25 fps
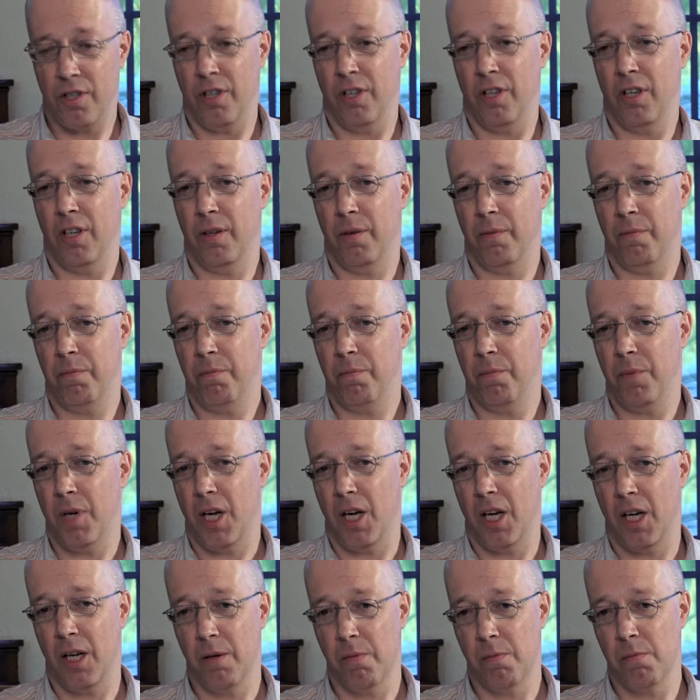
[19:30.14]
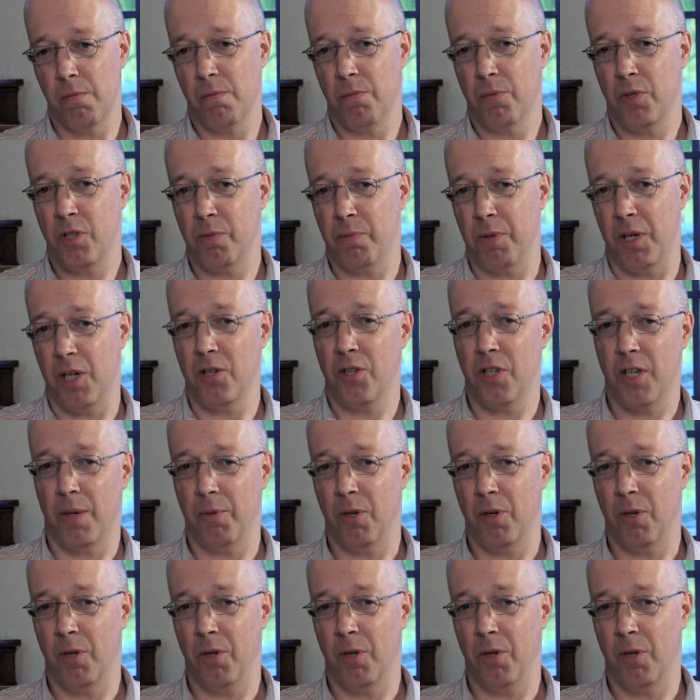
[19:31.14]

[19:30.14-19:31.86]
her speech.